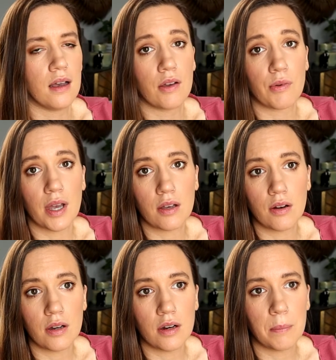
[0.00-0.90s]

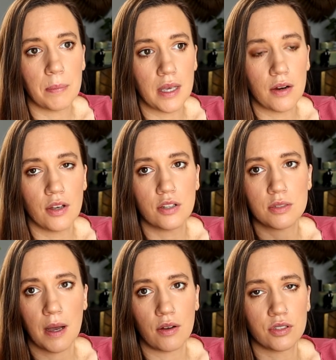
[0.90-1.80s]
irregular periods,
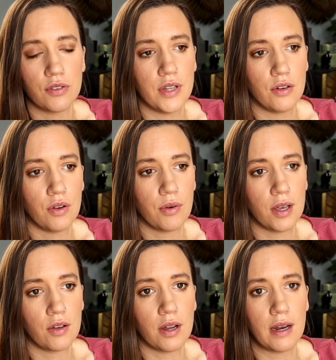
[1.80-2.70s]
but also if they're not
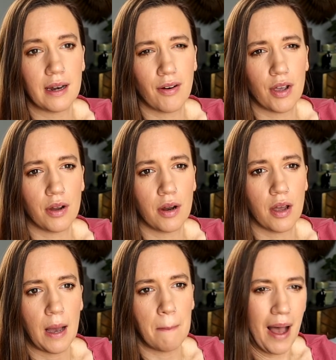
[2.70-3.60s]
irregular,
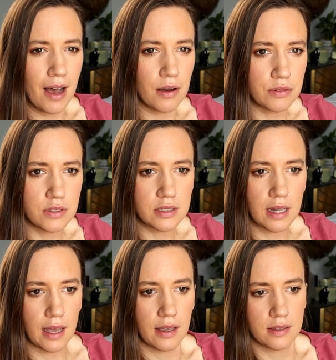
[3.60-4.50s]
irregular amounts,
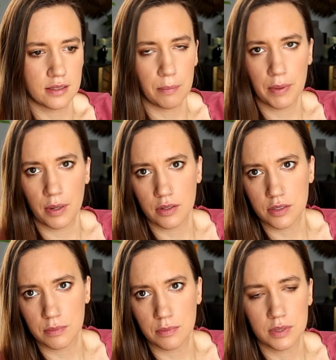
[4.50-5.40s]
like some
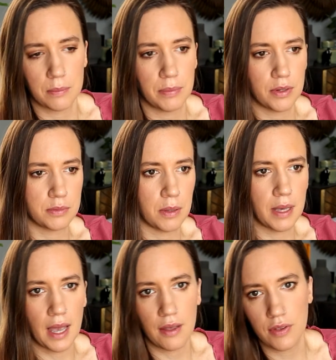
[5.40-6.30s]
periods might
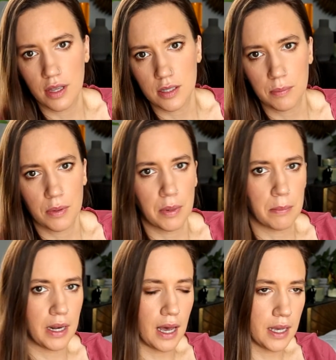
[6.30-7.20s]
be heavier, some periods
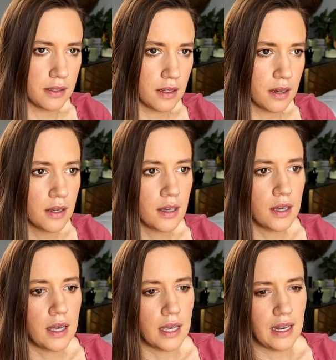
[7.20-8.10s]
might be lighter,
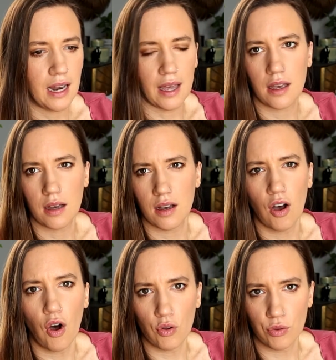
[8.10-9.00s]
in like
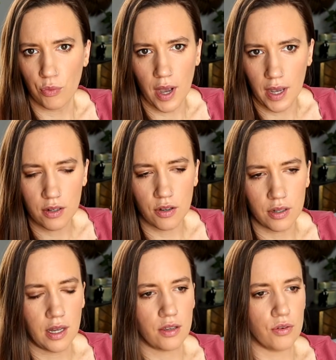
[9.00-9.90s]
a odd way, not
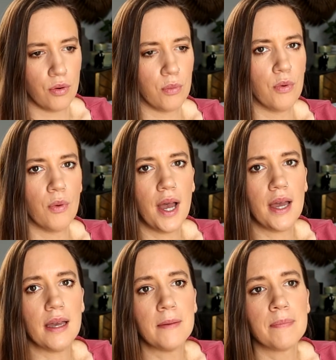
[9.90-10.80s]
in like your normal
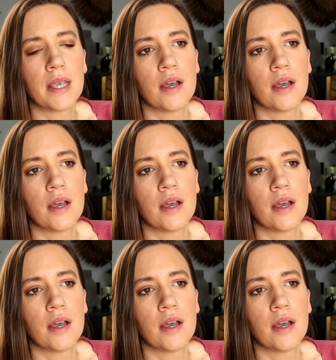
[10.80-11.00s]
way,